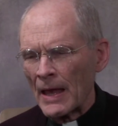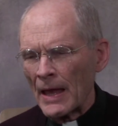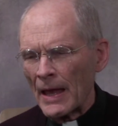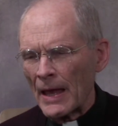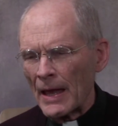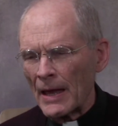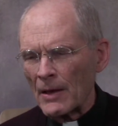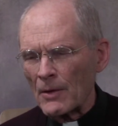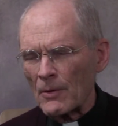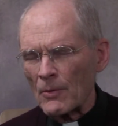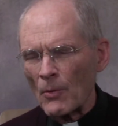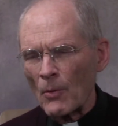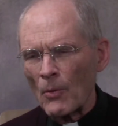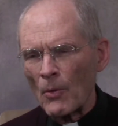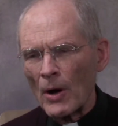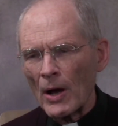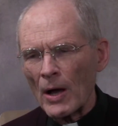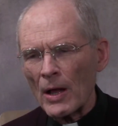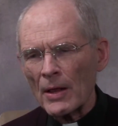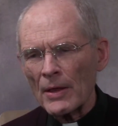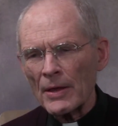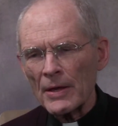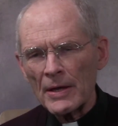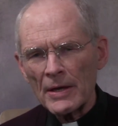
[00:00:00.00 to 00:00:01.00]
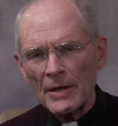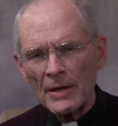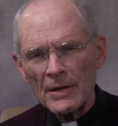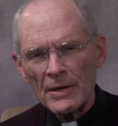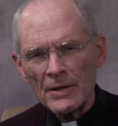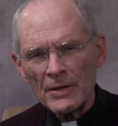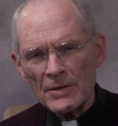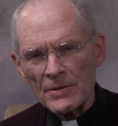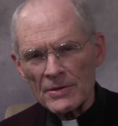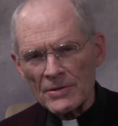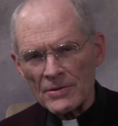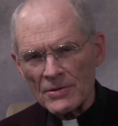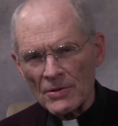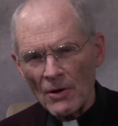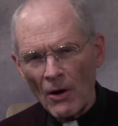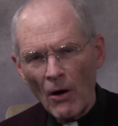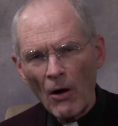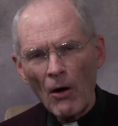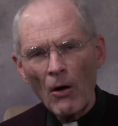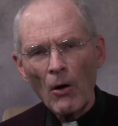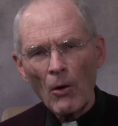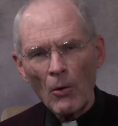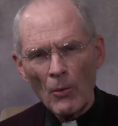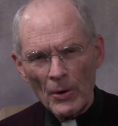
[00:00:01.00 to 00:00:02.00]
And while it is
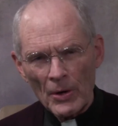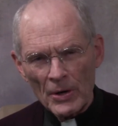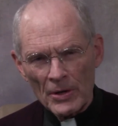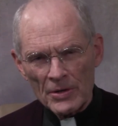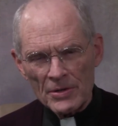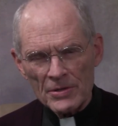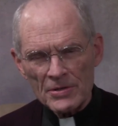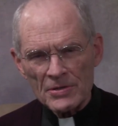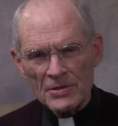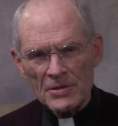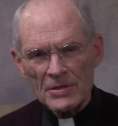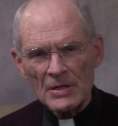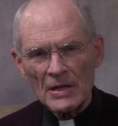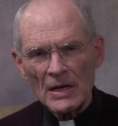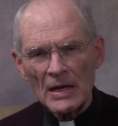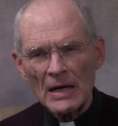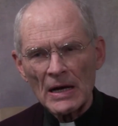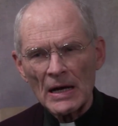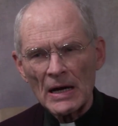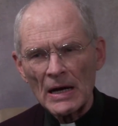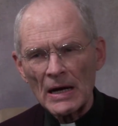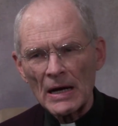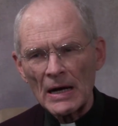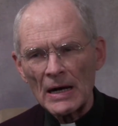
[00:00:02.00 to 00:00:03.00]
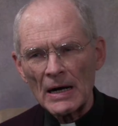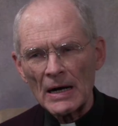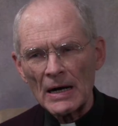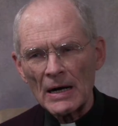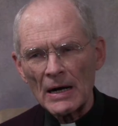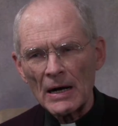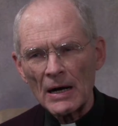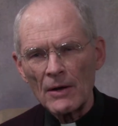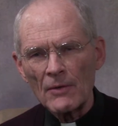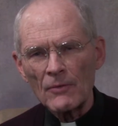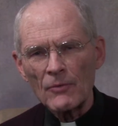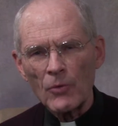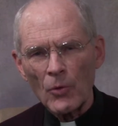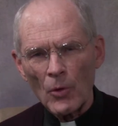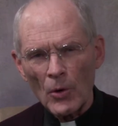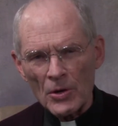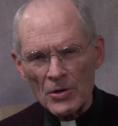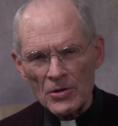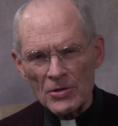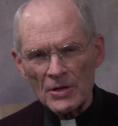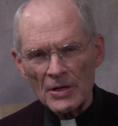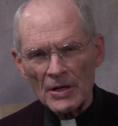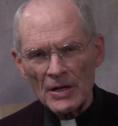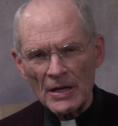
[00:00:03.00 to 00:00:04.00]
always
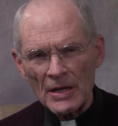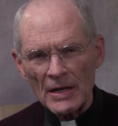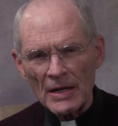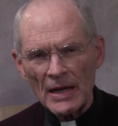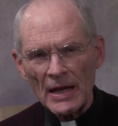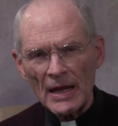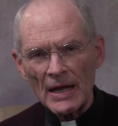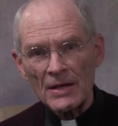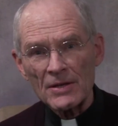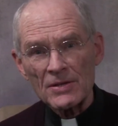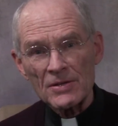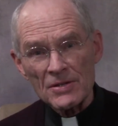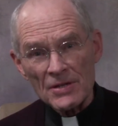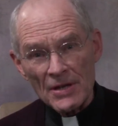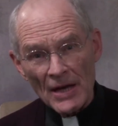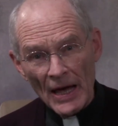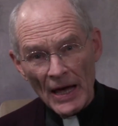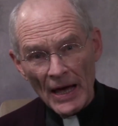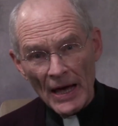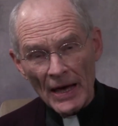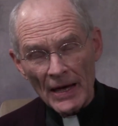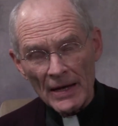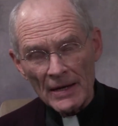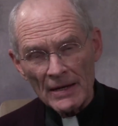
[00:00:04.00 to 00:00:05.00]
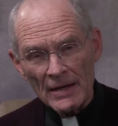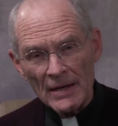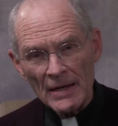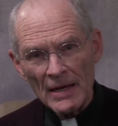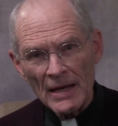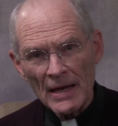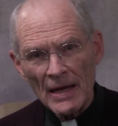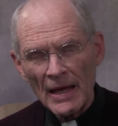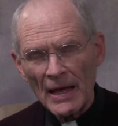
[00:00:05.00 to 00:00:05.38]
unfortunate and sad